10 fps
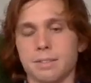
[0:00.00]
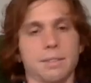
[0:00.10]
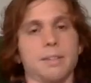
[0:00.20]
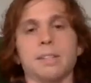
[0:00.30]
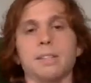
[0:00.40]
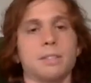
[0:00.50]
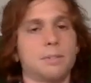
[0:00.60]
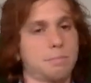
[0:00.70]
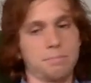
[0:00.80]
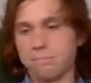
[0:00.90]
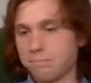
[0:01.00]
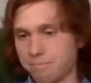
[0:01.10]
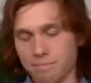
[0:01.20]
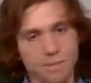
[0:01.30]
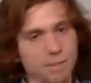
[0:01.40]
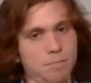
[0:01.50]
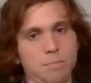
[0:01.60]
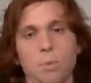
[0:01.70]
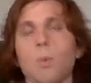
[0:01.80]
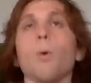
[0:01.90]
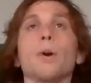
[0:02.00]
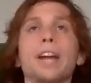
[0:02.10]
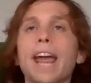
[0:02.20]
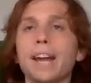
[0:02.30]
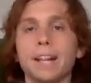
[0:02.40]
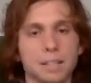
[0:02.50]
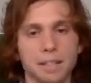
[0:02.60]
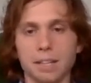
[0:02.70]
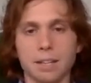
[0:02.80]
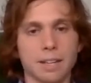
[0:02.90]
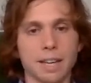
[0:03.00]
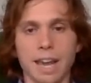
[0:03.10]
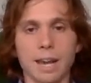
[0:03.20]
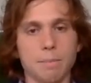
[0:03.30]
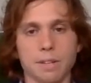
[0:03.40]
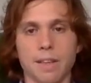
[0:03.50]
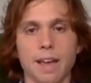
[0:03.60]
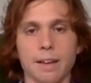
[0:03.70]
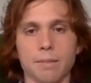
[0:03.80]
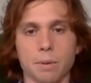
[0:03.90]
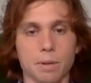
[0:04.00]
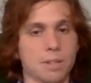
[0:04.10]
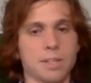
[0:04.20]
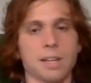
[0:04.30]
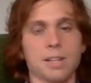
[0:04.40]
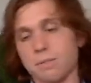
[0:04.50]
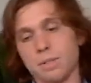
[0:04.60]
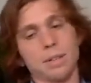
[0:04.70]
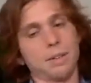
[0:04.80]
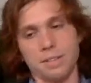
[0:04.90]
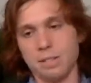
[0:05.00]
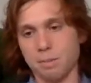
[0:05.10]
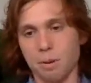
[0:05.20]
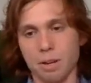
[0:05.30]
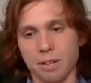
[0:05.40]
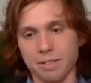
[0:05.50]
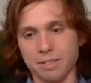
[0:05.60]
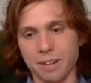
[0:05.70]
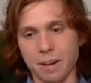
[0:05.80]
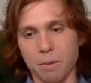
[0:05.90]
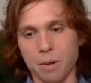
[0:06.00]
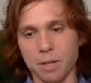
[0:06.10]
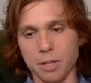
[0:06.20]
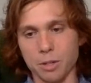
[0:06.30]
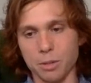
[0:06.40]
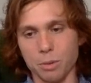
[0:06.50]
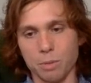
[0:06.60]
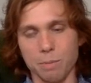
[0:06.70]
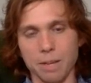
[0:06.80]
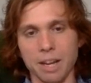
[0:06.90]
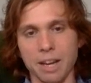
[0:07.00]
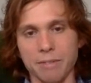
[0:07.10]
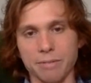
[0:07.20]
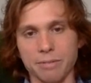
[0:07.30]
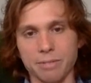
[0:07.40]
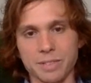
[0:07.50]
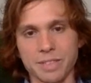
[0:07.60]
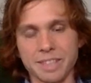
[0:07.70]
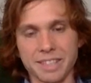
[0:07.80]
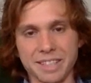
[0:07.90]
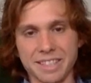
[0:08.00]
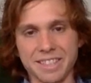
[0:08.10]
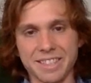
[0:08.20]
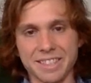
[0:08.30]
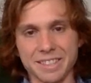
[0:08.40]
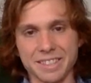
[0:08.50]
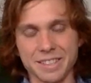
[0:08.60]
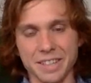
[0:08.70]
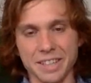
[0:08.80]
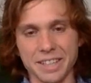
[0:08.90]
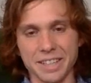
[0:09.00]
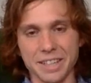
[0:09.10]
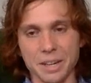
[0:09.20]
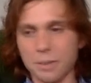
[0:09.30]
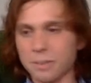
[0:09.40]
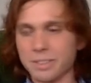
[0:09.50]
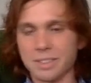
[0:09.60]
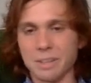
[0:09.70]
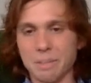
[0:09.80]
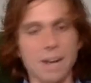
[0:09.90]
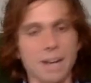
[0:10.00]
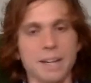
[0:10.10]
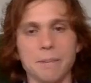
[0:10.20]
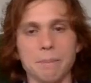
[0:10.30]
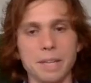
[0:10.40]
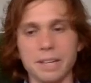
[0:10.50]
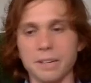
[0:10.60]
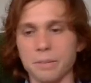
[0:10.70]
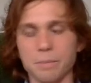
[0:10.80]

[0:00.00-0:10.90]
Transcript: just organically came to that realization, like, this is what I want to do with my life. It's like, I'm not going to be a